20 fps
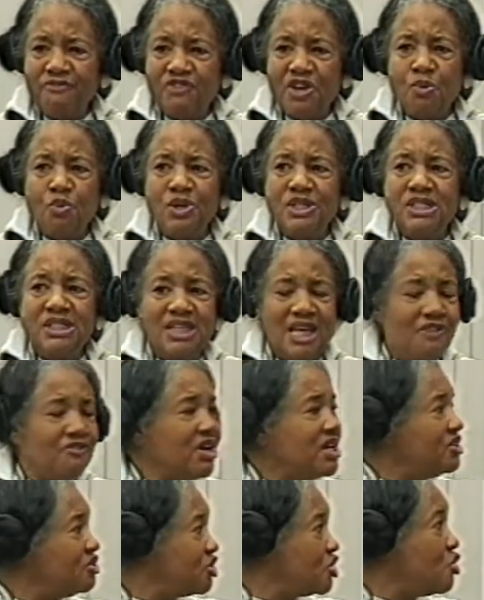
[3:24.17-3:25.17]
It was
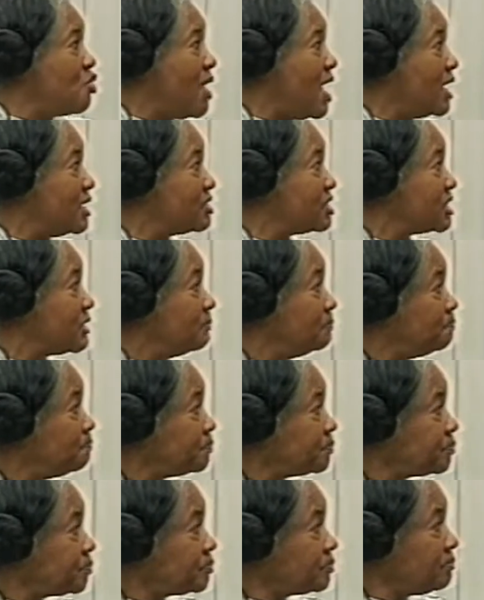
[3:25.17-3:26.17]
given to us.
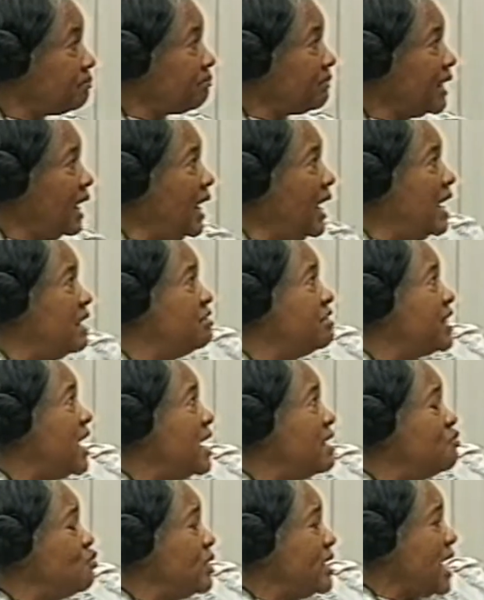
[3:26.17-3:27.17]
And
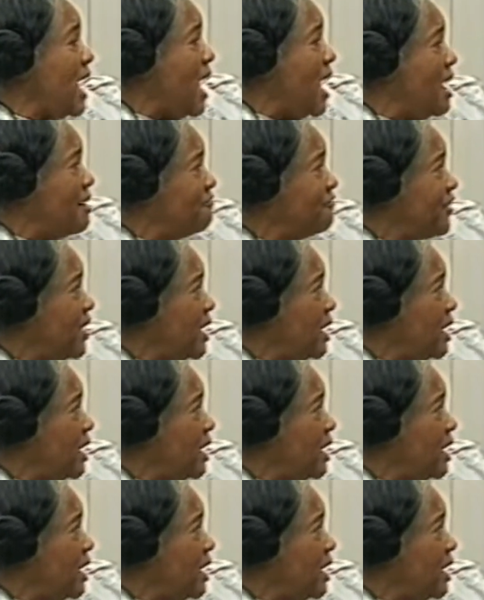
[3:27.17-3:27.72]
then we have